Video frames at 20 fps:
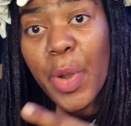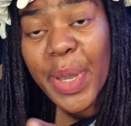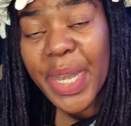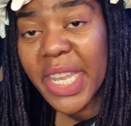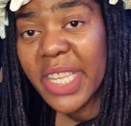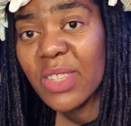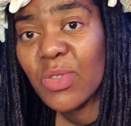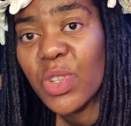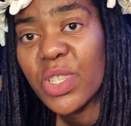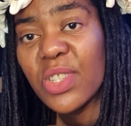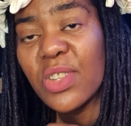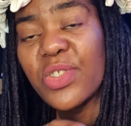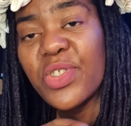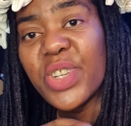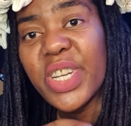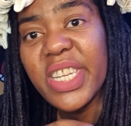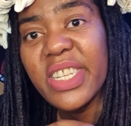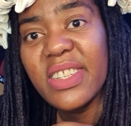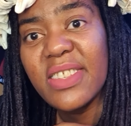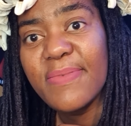awareness was not
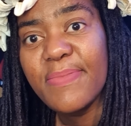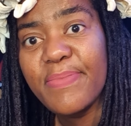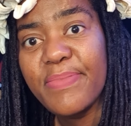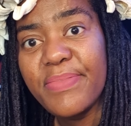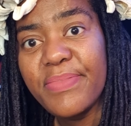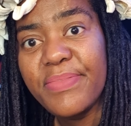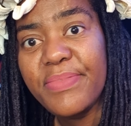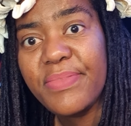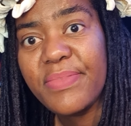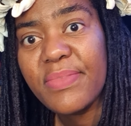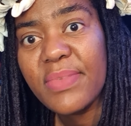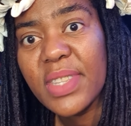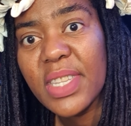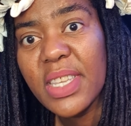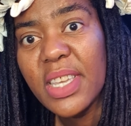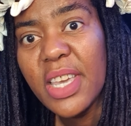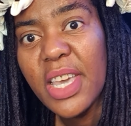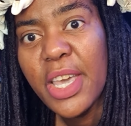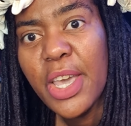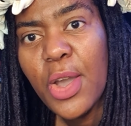right.
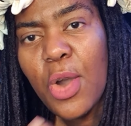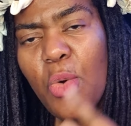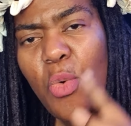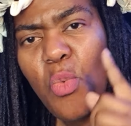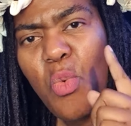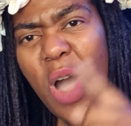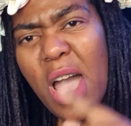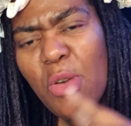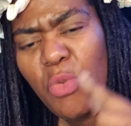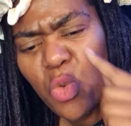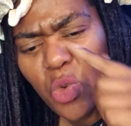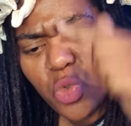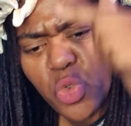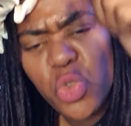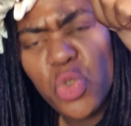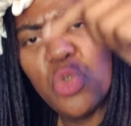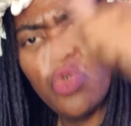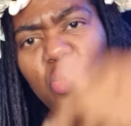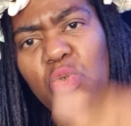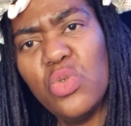Why would
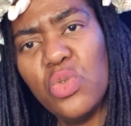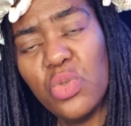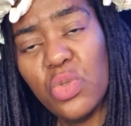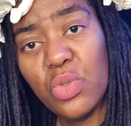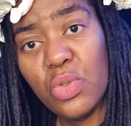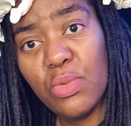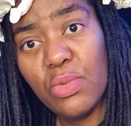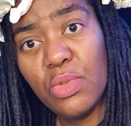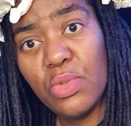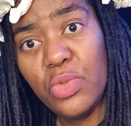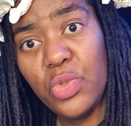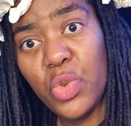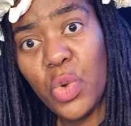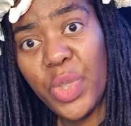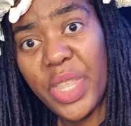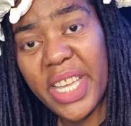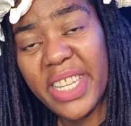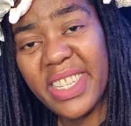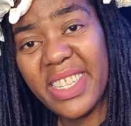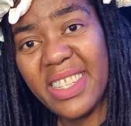you
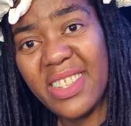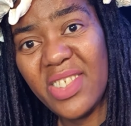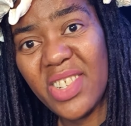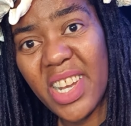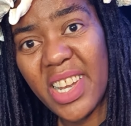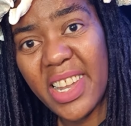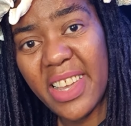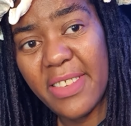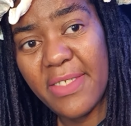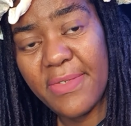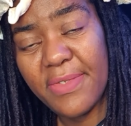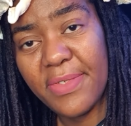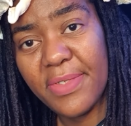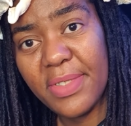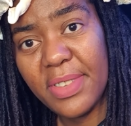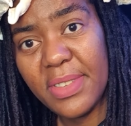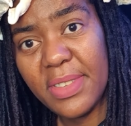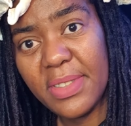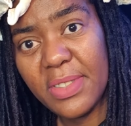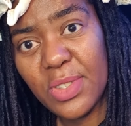do that in real life?
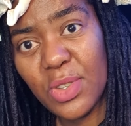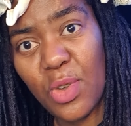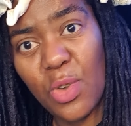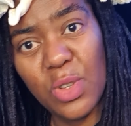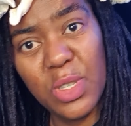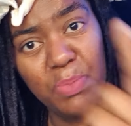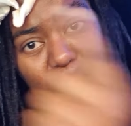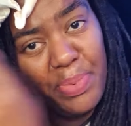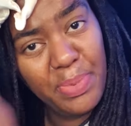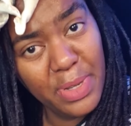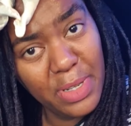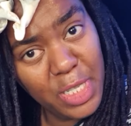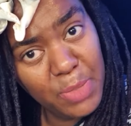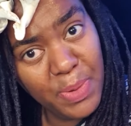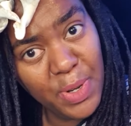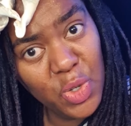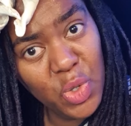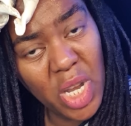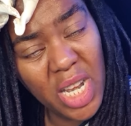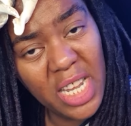So
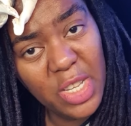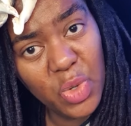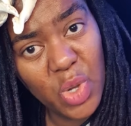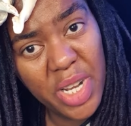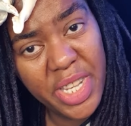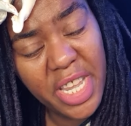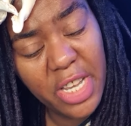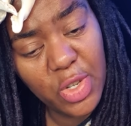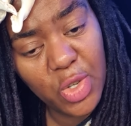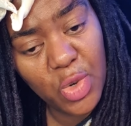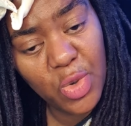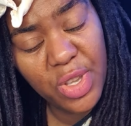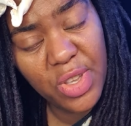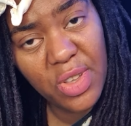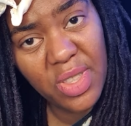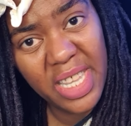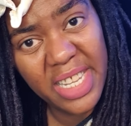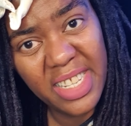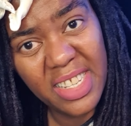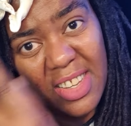spiritually as well, they're showing
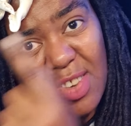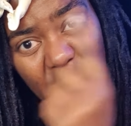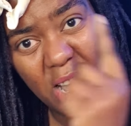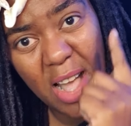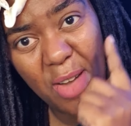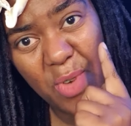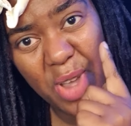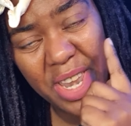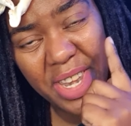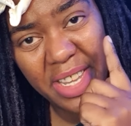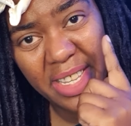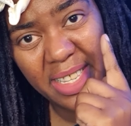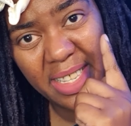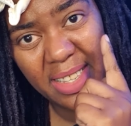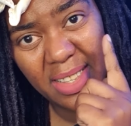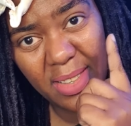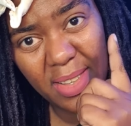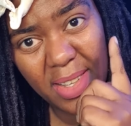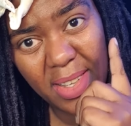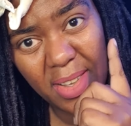you that your
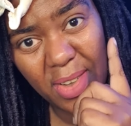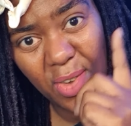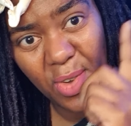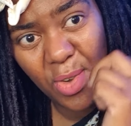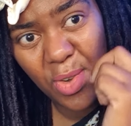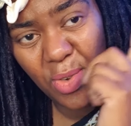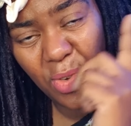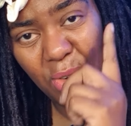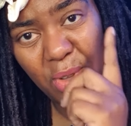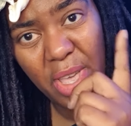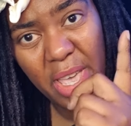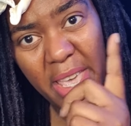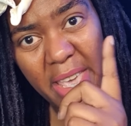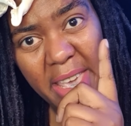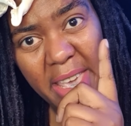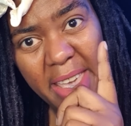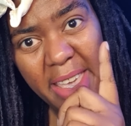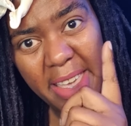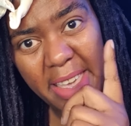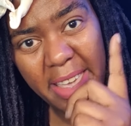awareness or
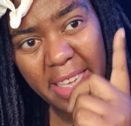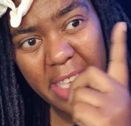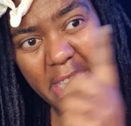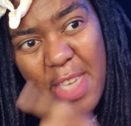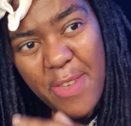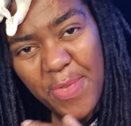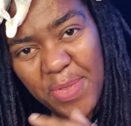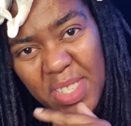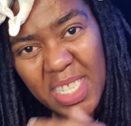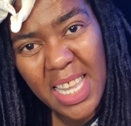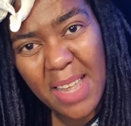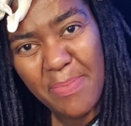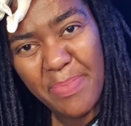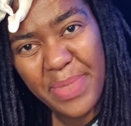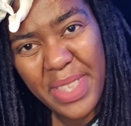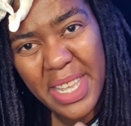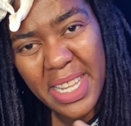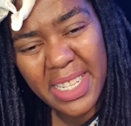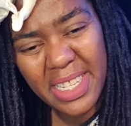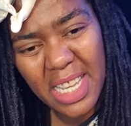uh, if
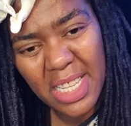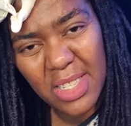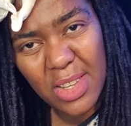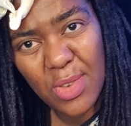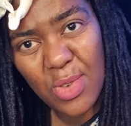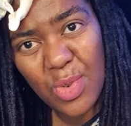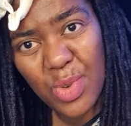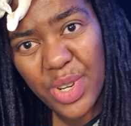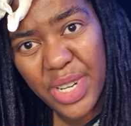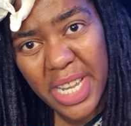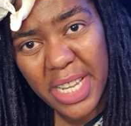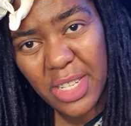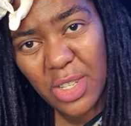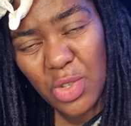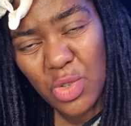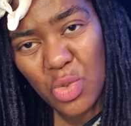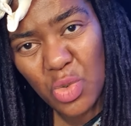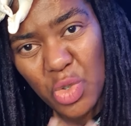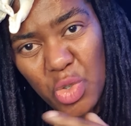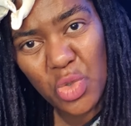something doesn't look
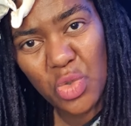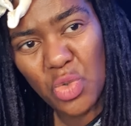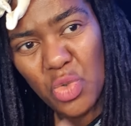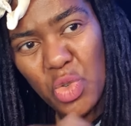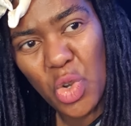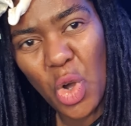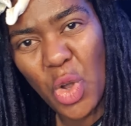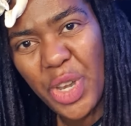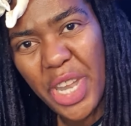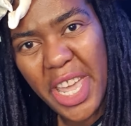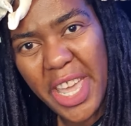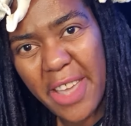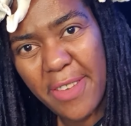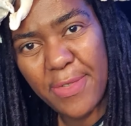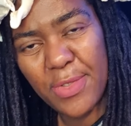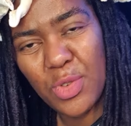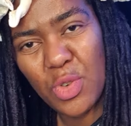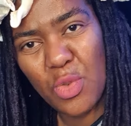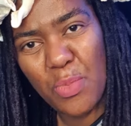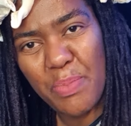right you, you don't
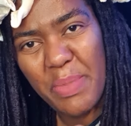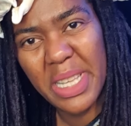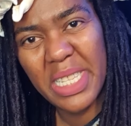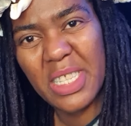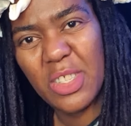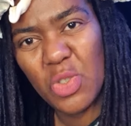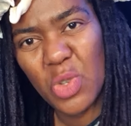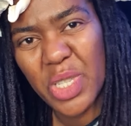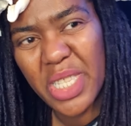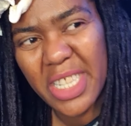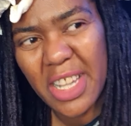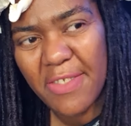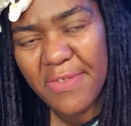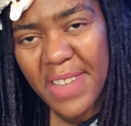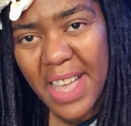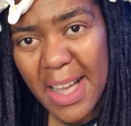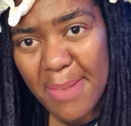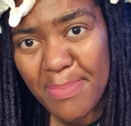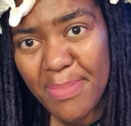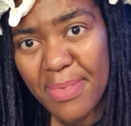have to mess yourself
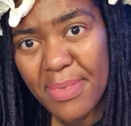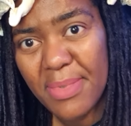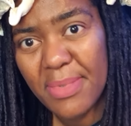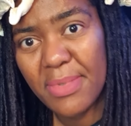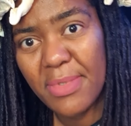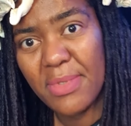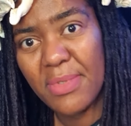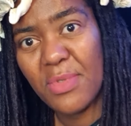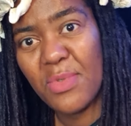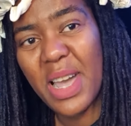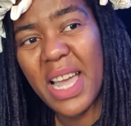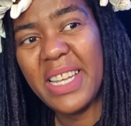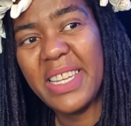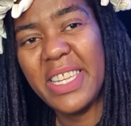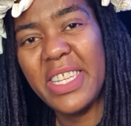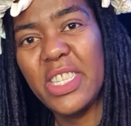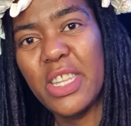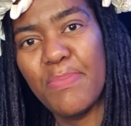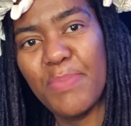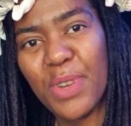up while
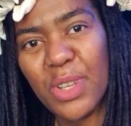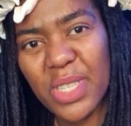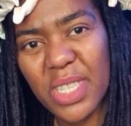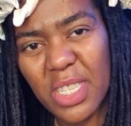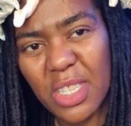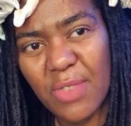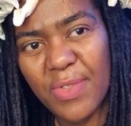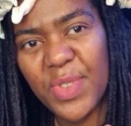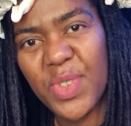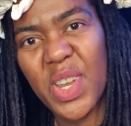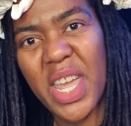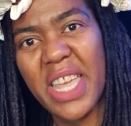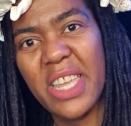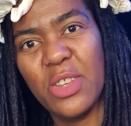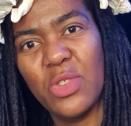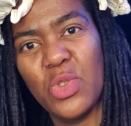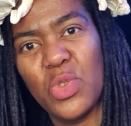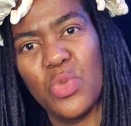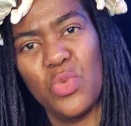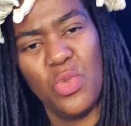in the process of
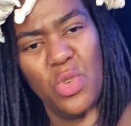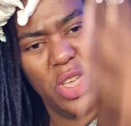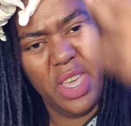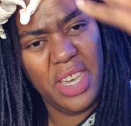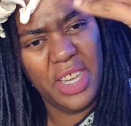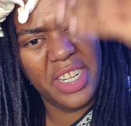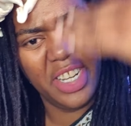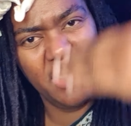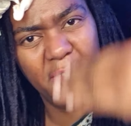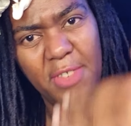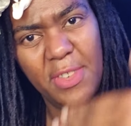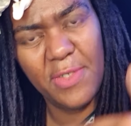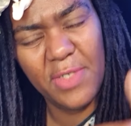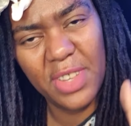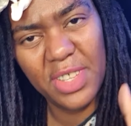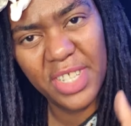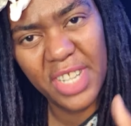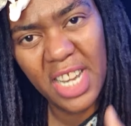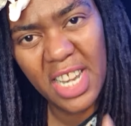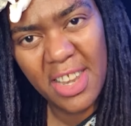trying to re
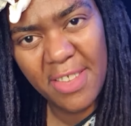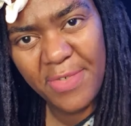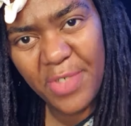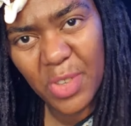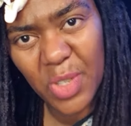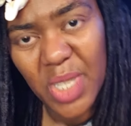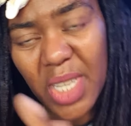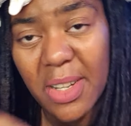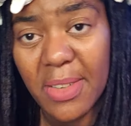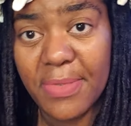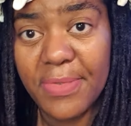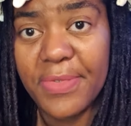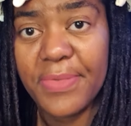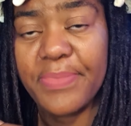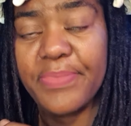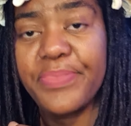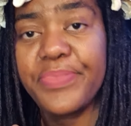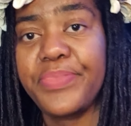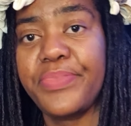relieve yourself